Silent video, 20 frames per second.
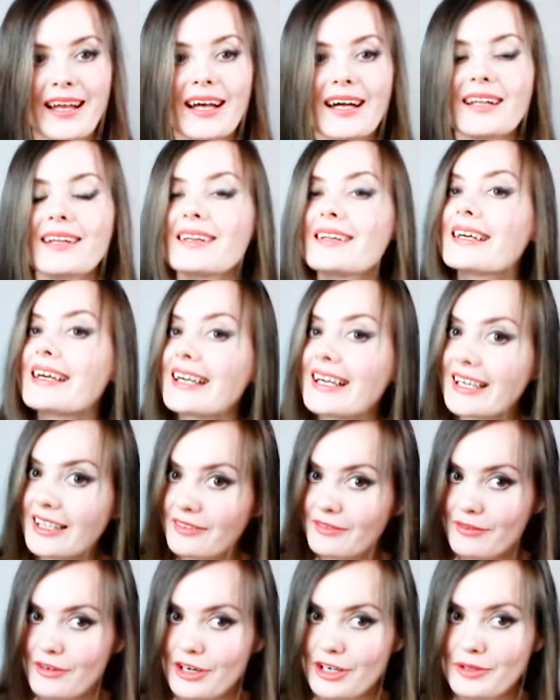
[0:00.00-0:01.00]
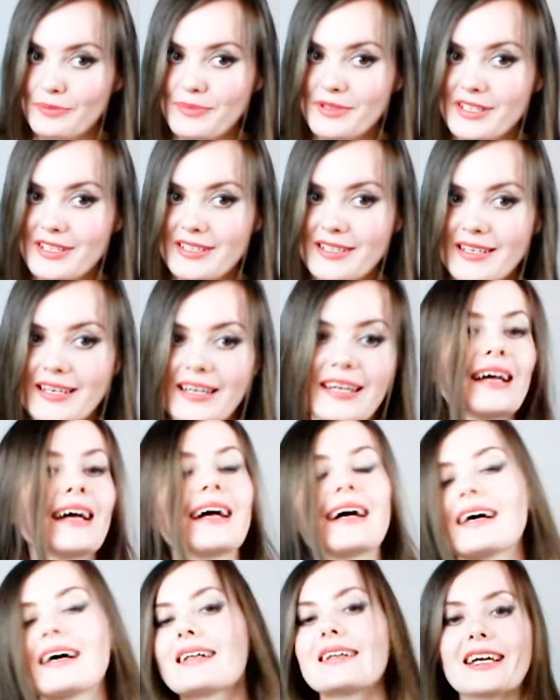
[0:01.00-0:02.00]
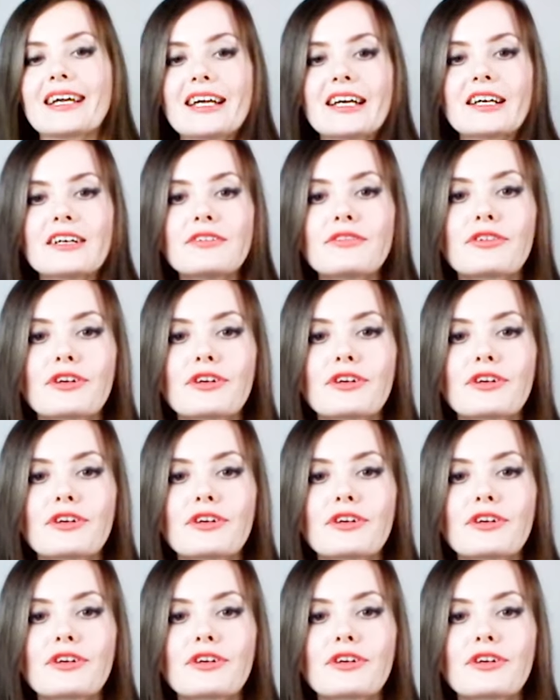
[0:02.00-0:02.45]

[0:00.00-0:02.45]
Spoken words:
Linking verbs. Linking